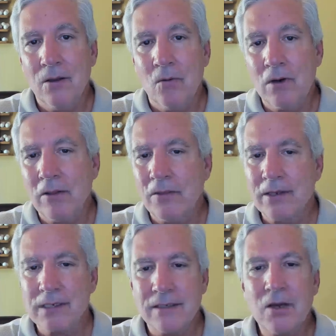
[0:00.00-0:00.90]
One of the
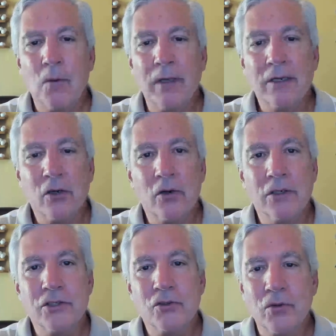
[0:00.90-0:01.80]
things I don't
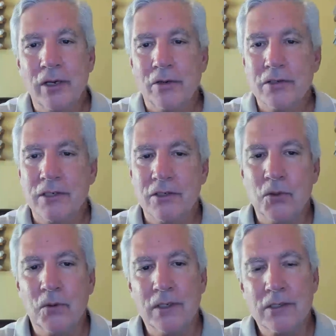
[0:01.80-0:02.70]
encourage traders to
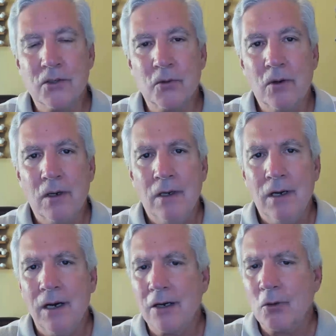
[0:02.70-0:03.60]
do is to
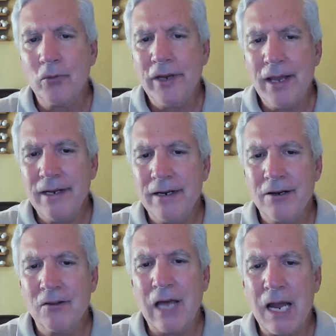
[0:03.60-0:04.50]
uh, create an
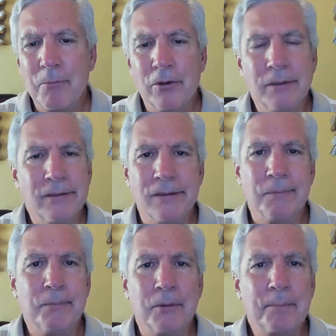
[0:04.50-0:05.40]
elaborate uh,
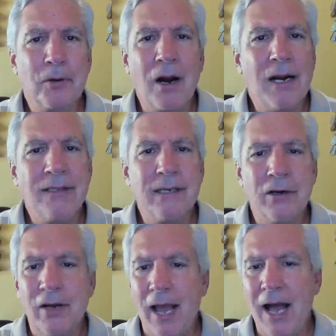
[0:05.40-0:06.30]

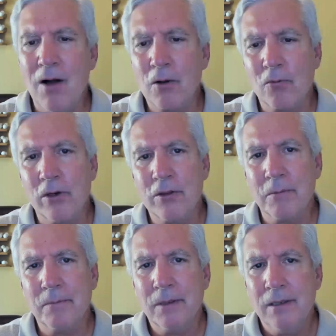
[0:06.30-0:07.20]
proprietary
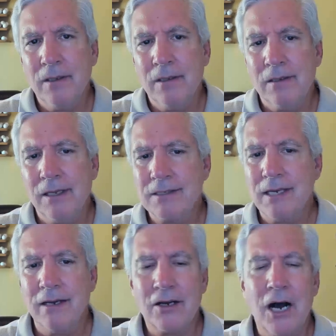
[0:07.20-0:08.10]
algorithm that,
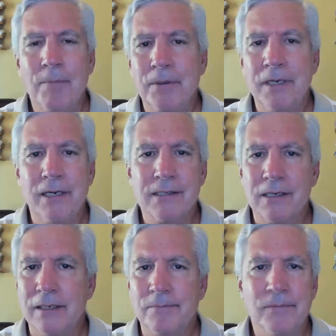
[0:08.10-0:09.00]
say, accompanies
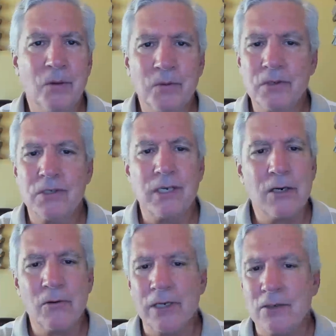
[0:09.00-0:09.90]
a whole
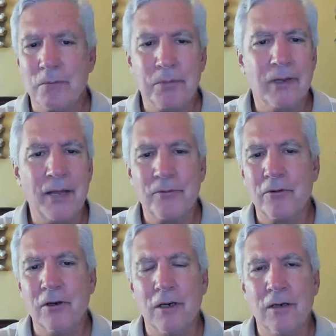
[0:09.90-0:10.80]
series or
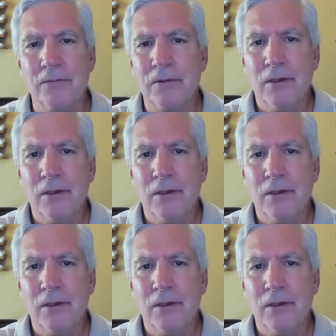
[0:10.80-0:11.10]
plethora of